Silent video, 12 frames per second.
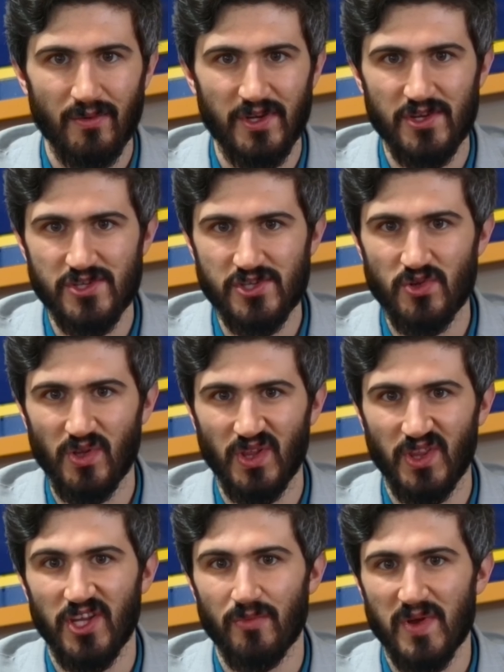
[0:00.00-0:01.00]
you just do a
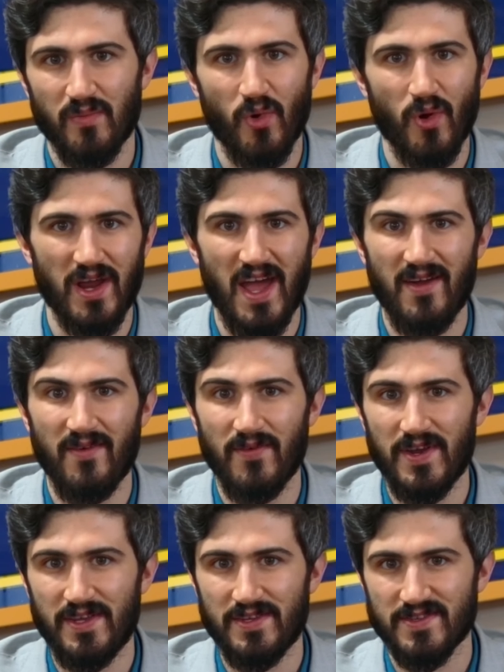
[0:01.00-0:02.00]
little bit more
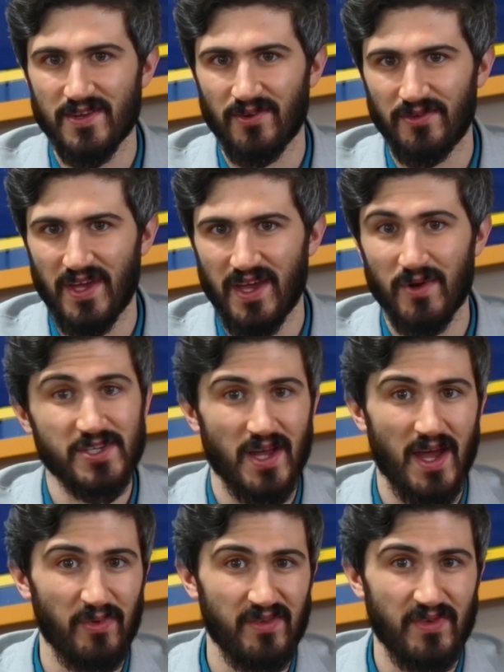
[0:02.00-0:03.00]
every single day, which
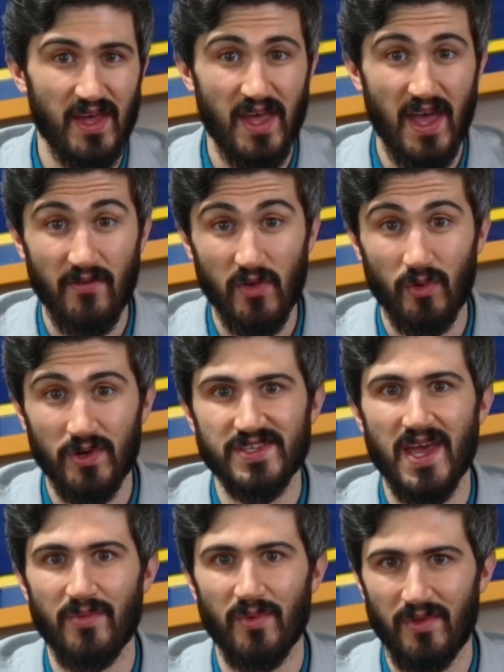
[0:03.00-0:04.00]
I believe everyone is
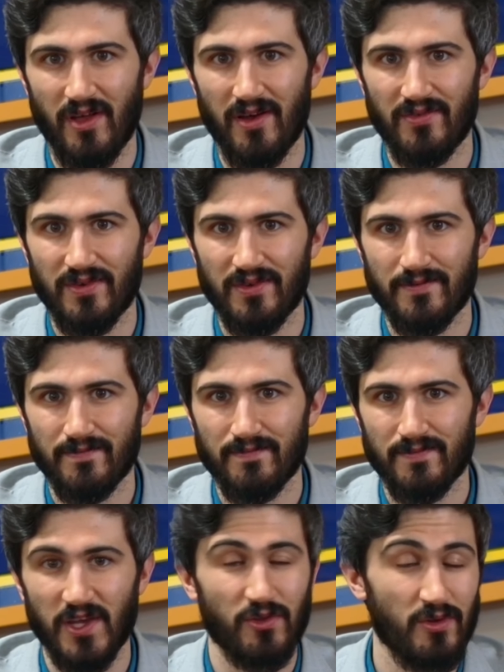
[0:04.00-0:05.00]
capable of,
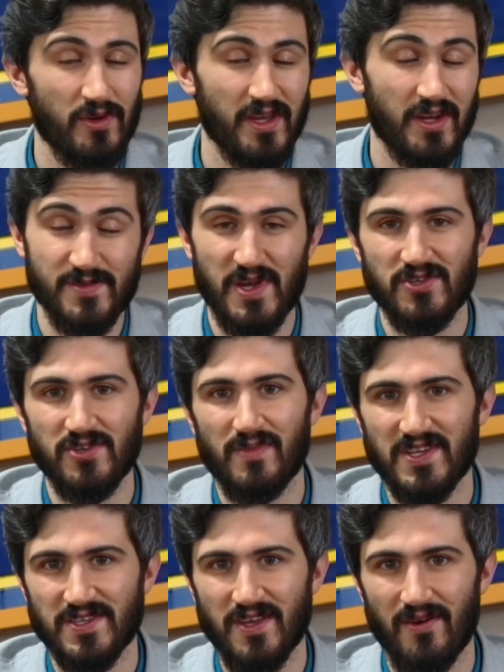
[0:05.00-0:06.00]
including and especially
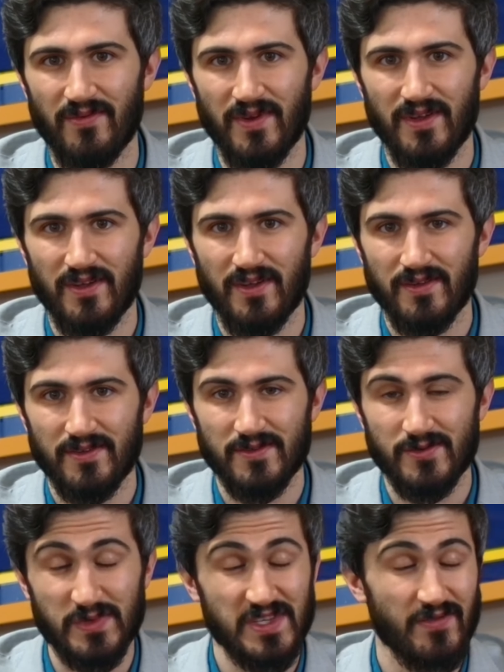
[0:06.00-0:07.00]
myself,
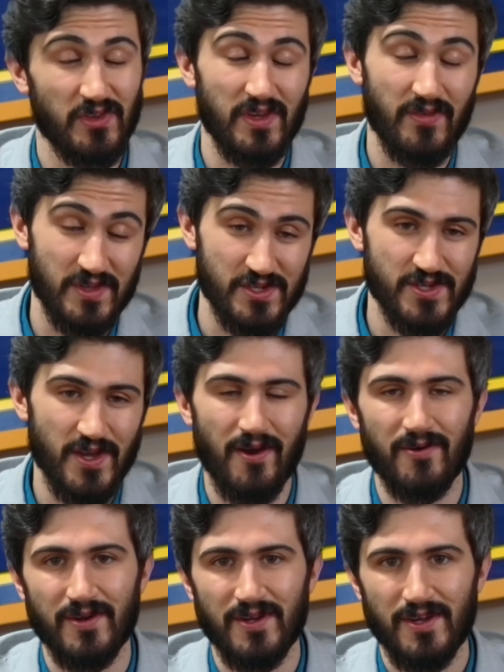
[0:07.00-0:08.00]
specifically for the
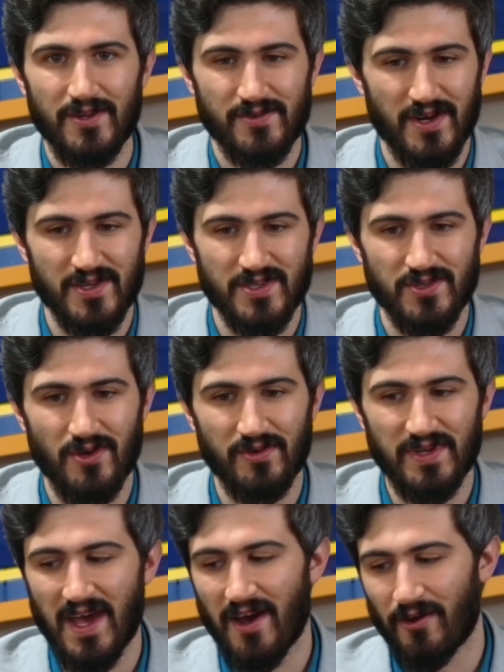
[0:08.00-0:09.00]
show, trying to slow
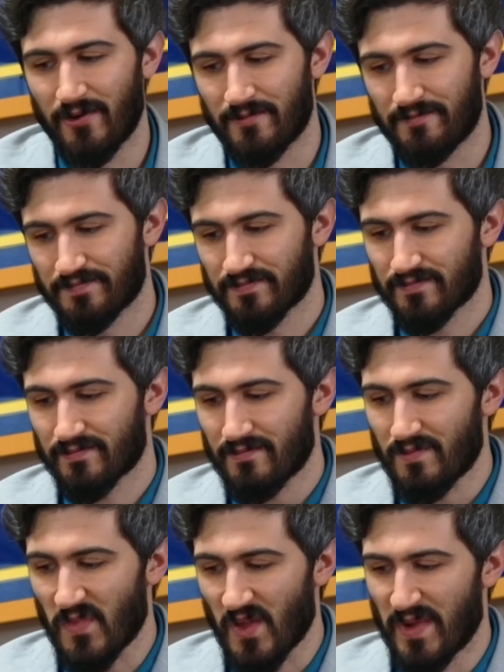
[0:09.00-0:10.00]
down
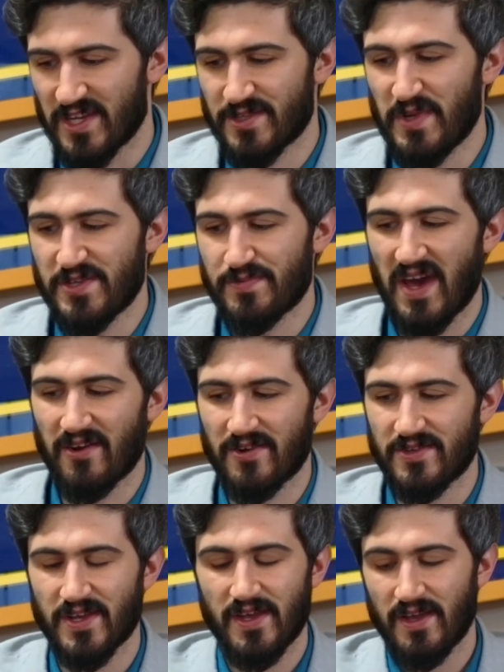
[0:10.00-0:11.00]
my speech
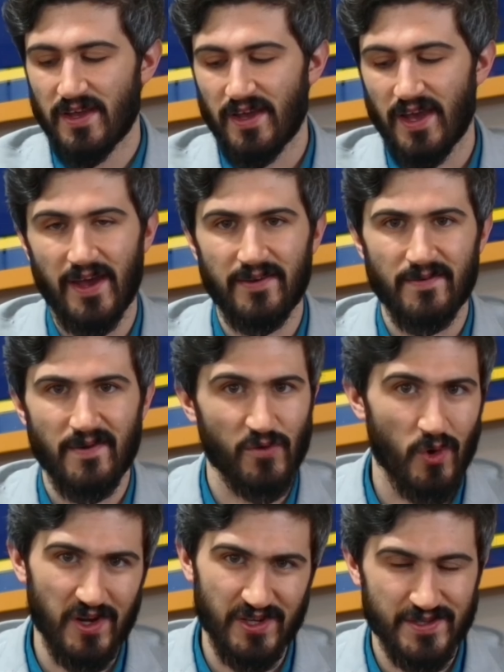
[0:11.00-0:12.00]
patterns and, of
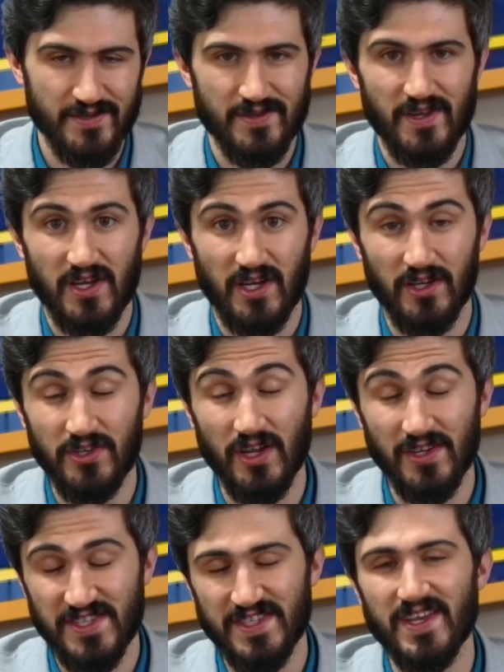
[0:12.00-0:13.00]
course,
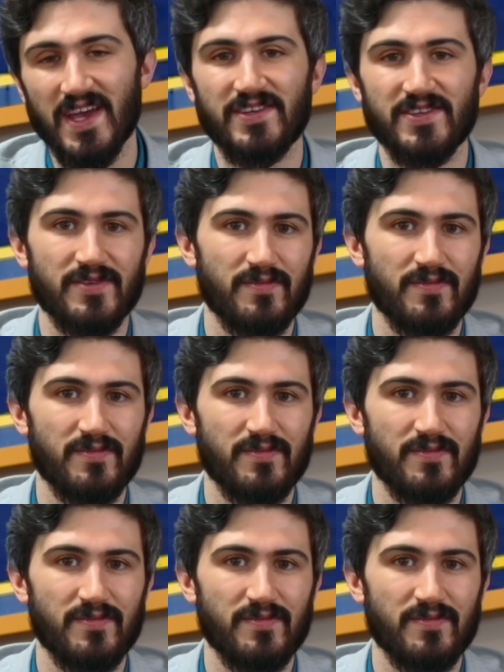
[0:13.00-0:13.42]
enunciate